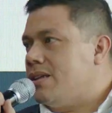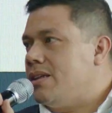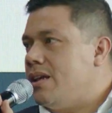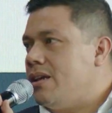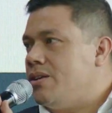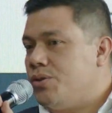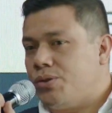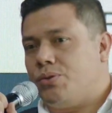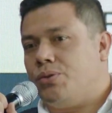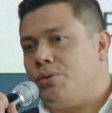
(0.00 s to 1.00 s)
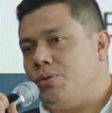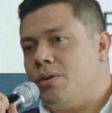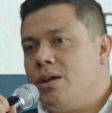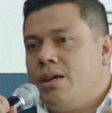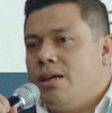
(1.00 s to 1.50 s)
that they used to do
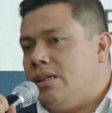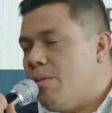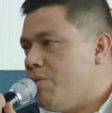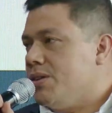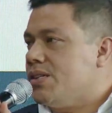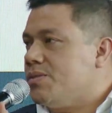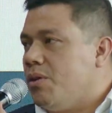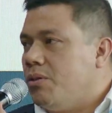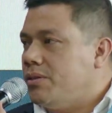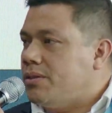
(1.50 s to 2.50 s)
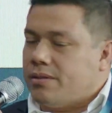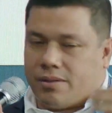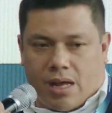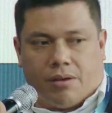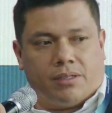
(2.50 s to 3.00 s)
in a presence mode,
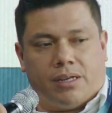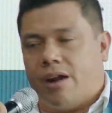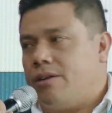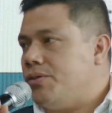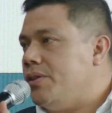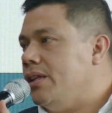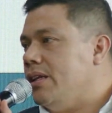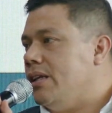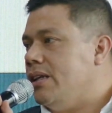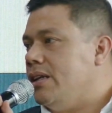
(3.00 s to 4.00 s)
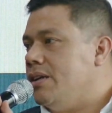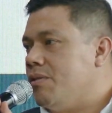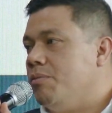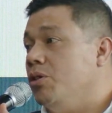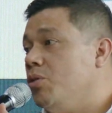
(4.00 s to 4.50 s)
now they are doing in
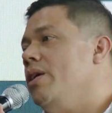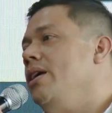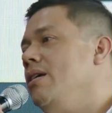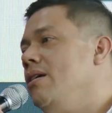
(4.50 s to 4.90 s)
remote way.